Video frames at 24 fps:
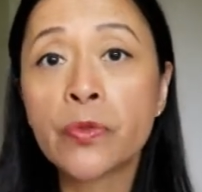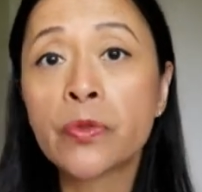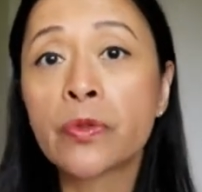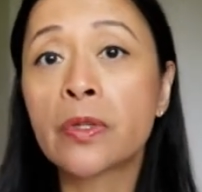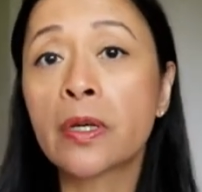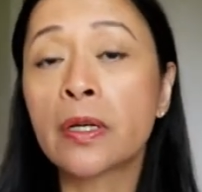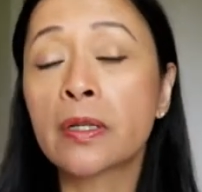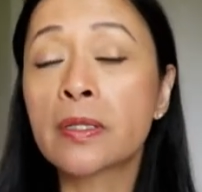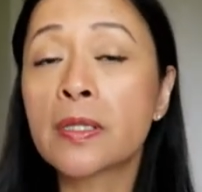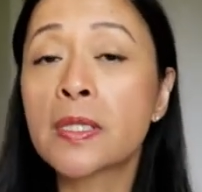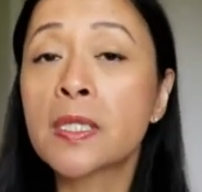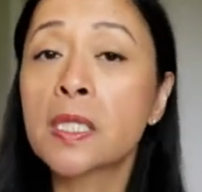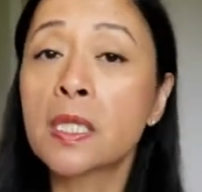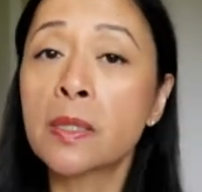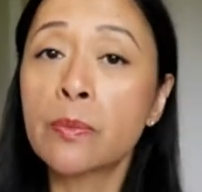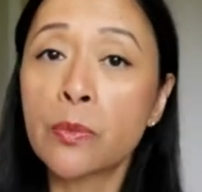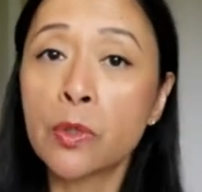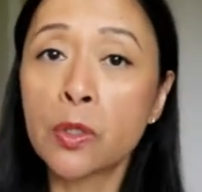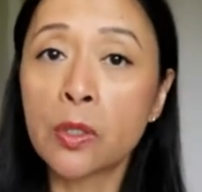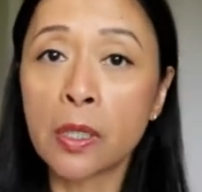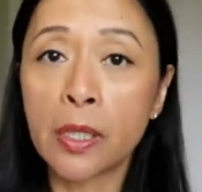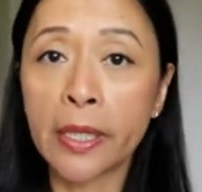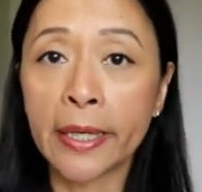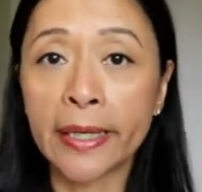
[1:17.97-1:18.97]
that
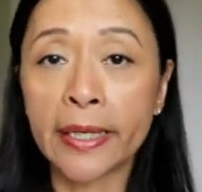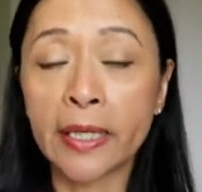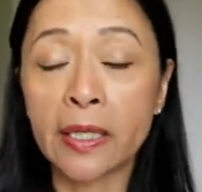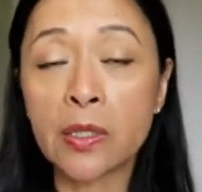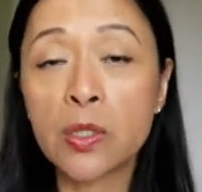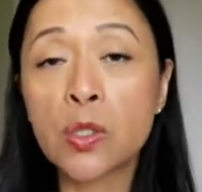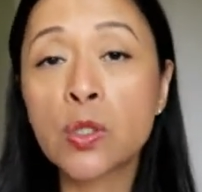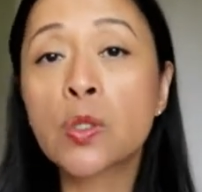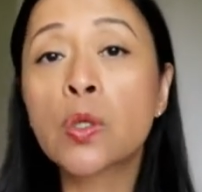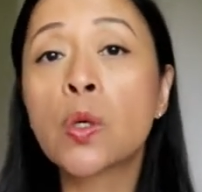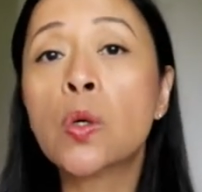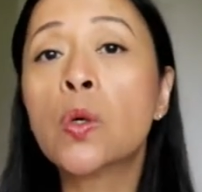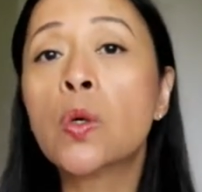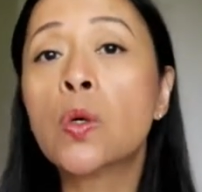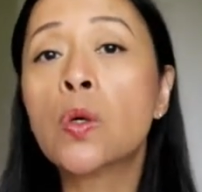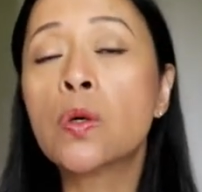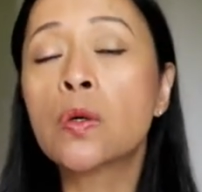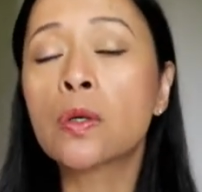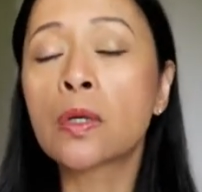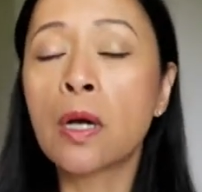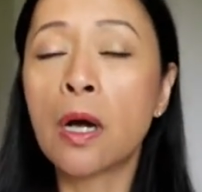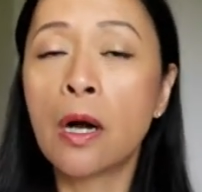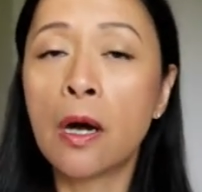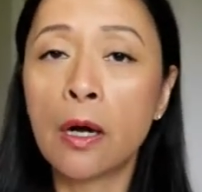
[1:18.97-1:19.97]
stimulates
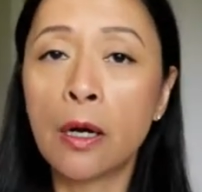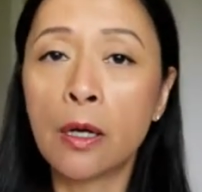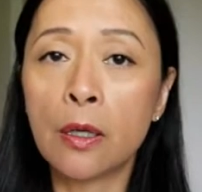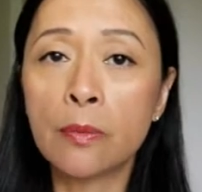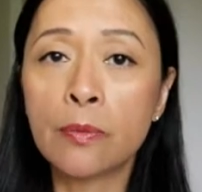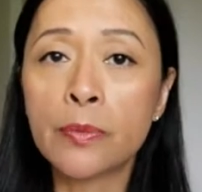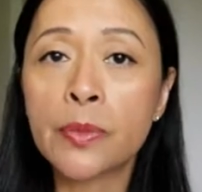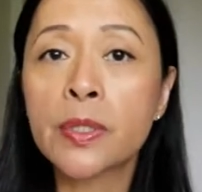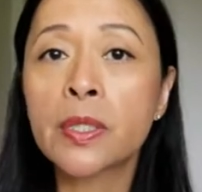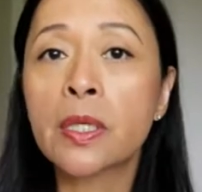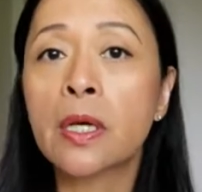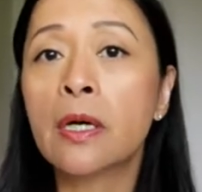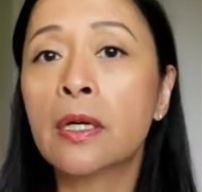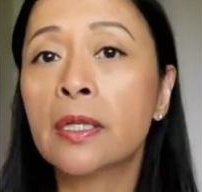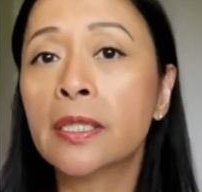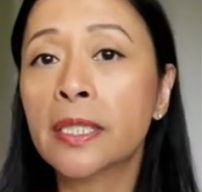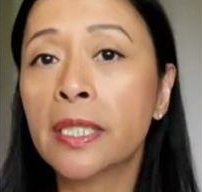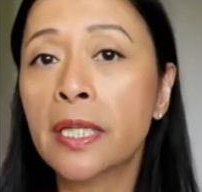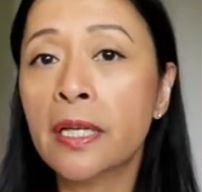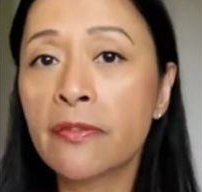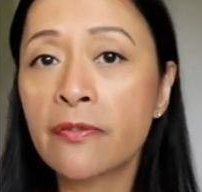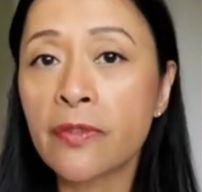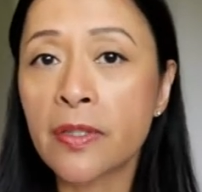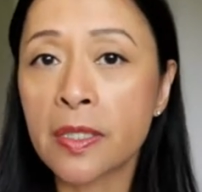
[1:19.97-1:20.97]
or calms our
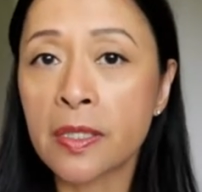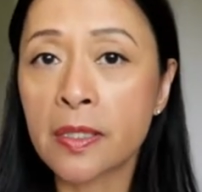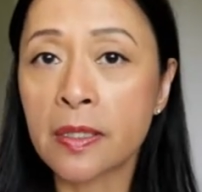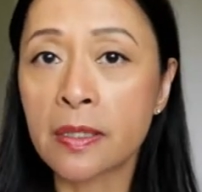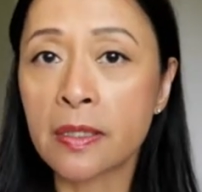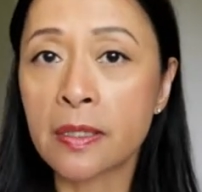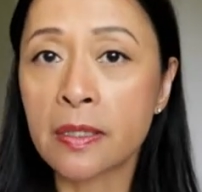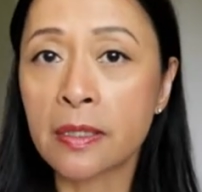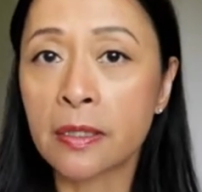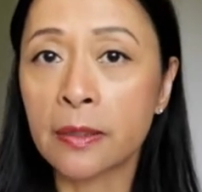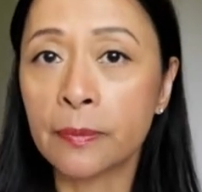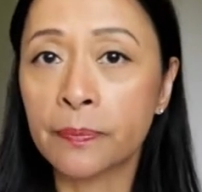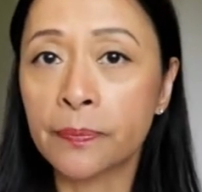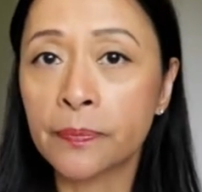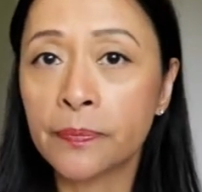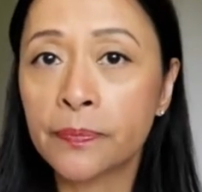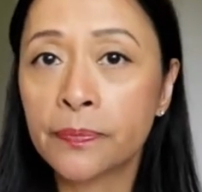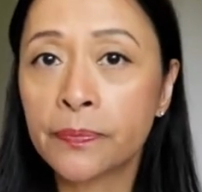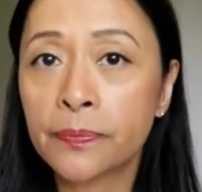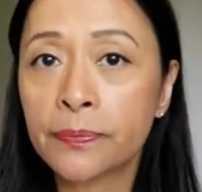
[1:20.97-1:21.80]
nervous system.